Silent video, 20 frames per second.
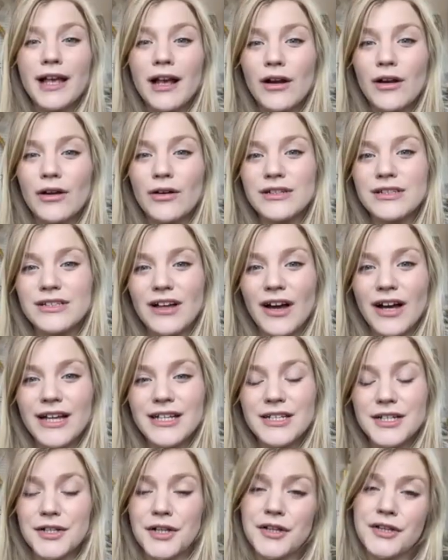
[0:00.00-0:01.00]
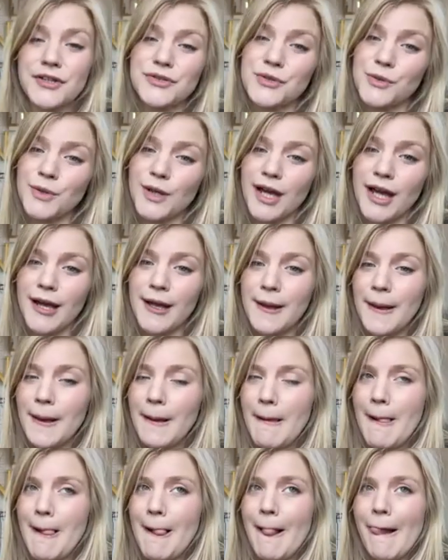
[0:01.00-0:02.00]
alongside, another jeweler.
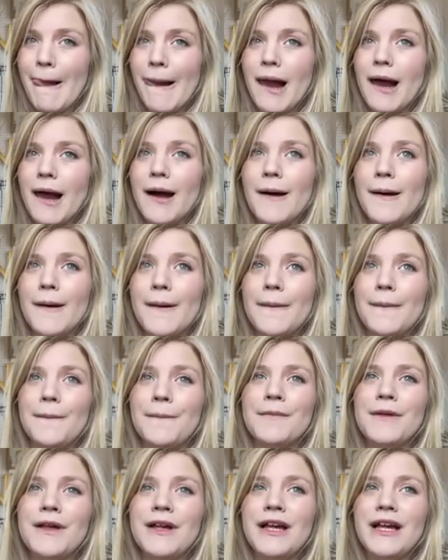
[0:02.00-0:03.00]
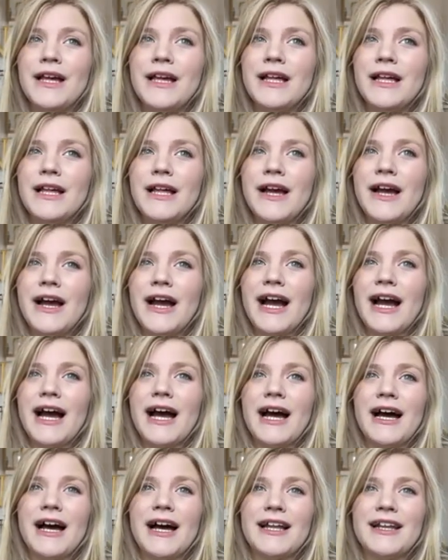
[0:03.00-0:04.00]
Um,
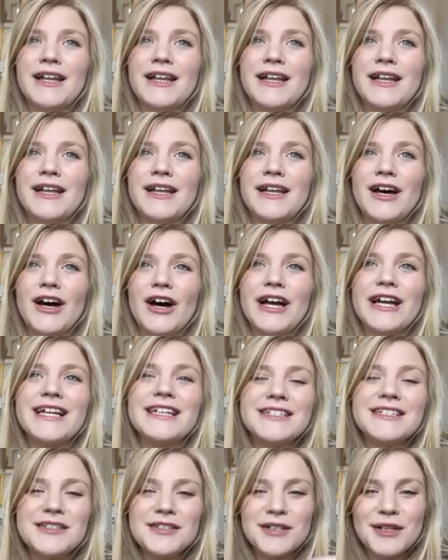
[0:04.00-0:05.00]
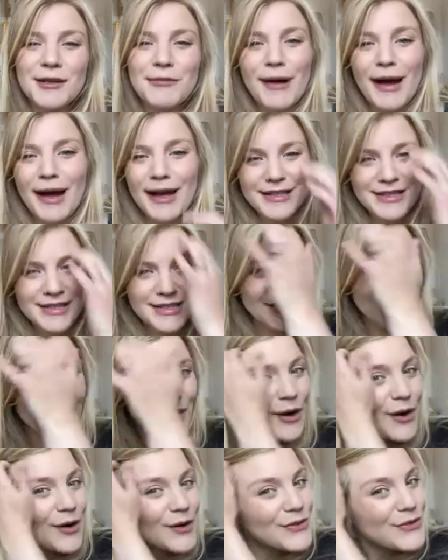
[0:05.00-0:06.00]
and I instantly passed it
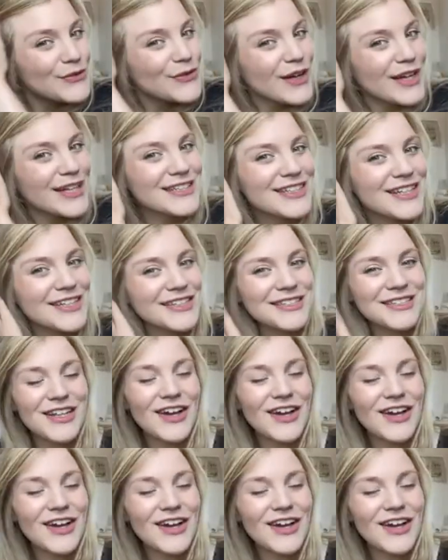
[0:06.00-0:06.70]
off. I just